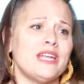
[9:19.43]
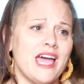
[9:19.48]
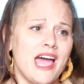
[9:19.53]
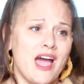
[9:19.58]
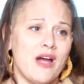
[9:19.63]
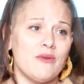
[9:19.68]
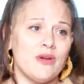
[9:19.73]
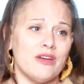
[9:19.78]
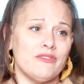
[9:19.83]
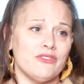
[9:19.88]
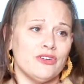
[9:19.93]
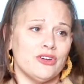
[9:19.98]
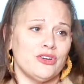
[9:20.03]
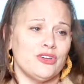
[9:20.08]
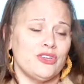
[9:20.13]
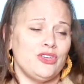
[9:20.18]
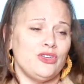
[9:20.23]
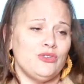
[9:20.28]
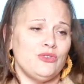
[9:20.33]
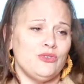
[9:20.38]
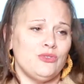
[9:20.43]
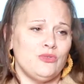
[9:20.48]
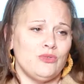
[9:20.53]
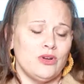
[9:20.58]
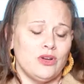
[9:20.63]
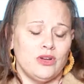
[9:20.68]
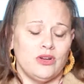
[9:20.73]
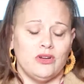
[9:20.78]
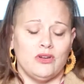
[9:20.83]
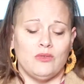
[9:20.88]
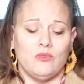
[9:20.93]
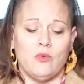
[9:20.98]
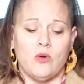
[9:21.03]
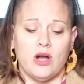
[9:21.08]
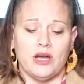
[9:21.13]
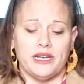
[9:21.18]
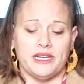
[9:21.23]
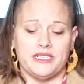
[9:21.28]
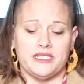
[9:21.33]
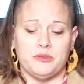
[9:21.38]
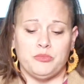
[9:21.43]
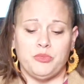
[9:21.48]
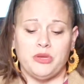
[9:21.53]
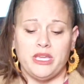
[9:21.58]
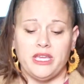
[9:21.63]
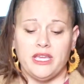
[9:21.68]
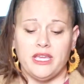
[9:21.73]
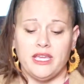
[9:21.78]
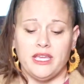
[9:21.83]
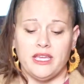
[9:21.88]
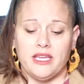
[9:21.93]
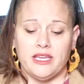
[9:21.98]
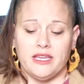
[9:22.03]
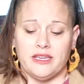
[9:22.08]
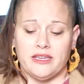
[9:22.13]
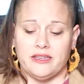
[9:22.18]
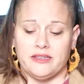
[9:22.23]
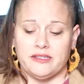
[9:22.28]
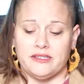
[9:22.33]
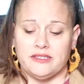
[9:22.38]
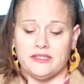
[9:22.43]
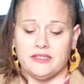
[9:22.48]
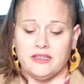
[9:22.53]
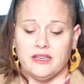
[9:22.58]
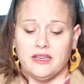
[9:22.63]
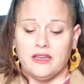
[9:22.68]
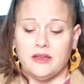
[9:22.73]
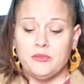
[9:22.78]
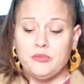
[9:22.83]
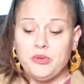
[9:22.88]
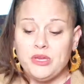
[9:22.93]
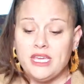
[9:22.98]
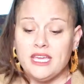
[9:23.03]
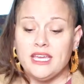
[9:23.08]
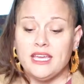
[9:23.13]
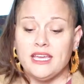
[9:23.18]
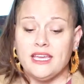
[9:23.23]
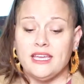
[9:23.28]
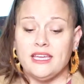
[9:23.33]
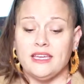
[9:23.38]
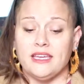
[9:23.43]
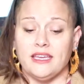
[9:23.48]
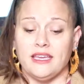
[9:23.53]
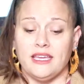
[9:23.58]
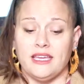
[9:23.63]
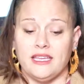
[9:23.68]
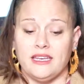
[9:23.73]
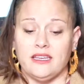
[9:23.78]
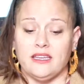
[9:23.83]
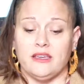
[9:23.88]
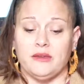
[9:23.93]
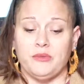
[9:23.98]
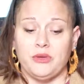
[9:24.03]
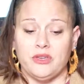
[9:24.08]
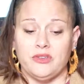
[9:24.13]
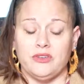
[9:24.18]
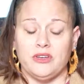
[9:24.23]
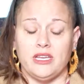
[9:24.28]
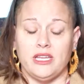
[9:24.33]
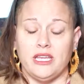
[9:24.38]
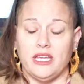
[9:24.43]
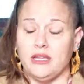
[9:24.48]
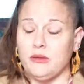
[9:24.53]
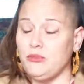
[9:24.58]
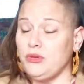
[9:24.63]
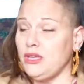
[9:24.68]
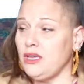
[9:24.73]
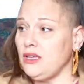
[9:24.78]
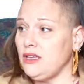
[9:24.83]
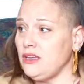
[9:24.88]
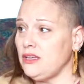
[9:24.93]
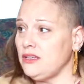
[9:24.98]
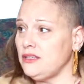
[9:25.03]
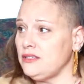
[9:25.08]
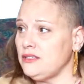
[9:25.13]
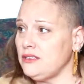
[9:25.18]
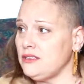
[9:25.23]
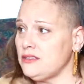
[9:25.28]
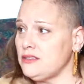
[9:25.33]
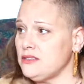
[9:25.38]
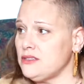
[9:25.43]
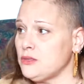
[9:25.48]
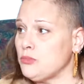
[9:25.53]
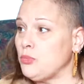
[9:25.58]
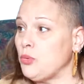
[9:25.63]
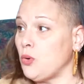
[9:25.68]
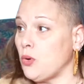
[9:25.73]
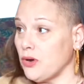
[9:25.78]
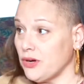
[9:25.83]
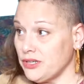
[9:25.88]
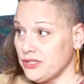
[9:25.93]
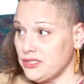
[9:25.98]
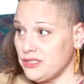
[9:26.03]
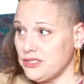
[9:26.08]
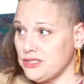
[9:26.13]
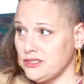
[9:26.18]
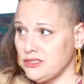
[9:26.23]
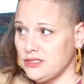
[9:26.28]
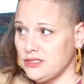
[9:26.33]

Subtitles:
however you want it to be, is being in community and being in support.